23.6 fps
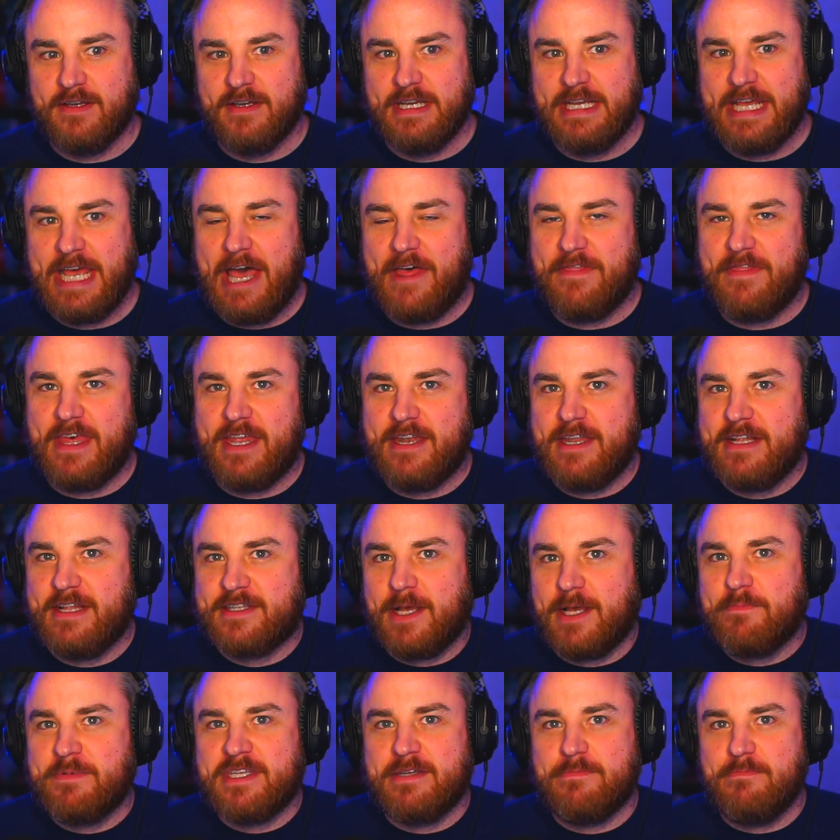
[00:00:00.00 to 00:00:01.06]
and then it's
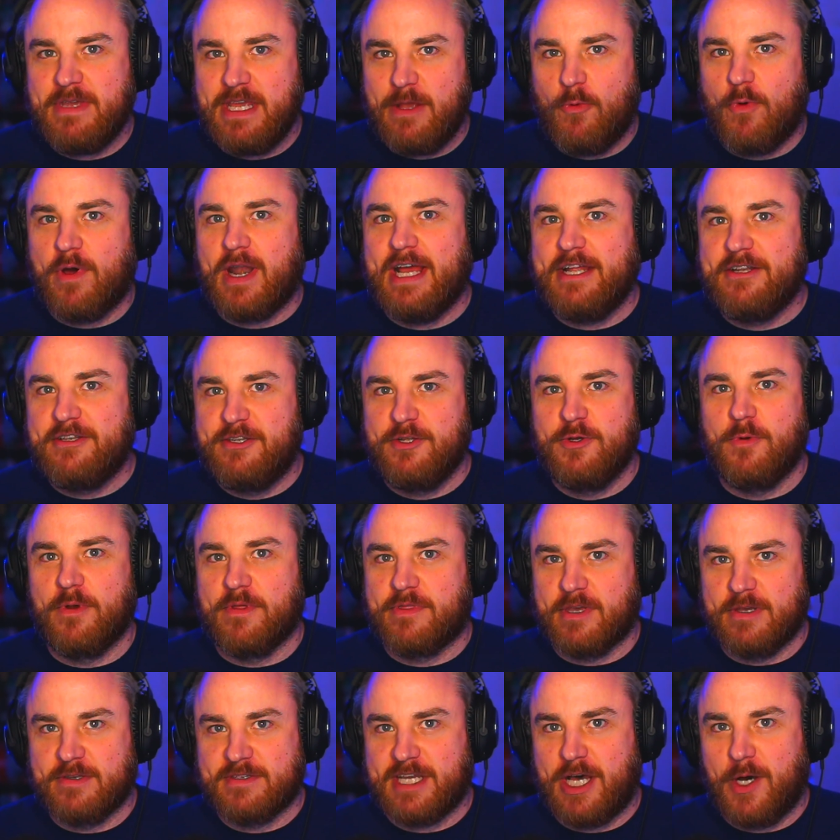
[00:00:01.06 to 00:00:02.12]
up to me what I do with
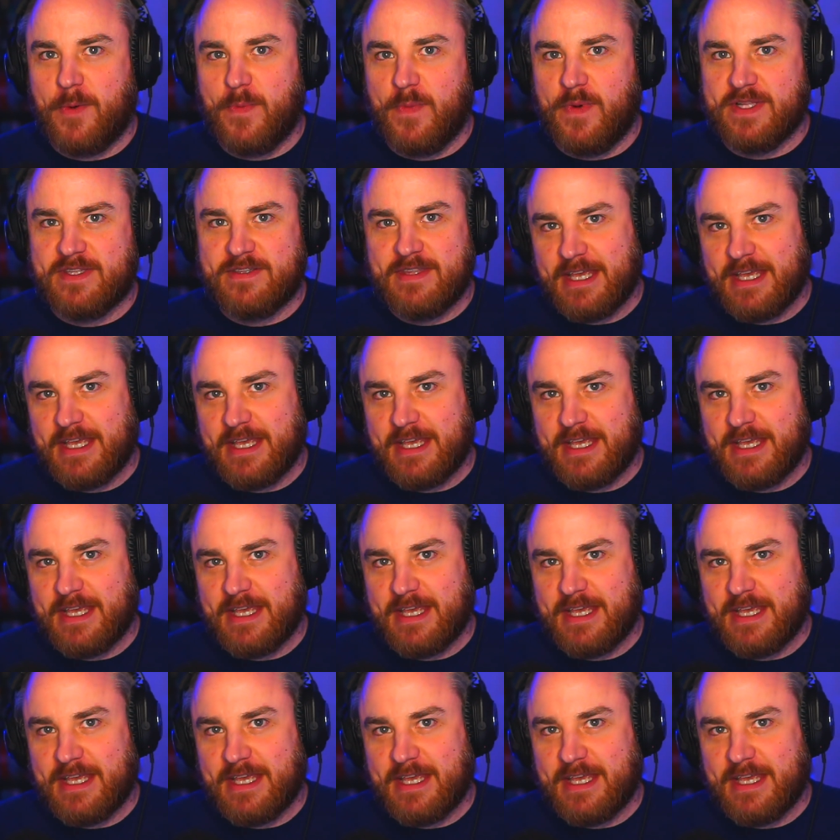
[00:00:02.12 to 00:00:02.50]
those outputs.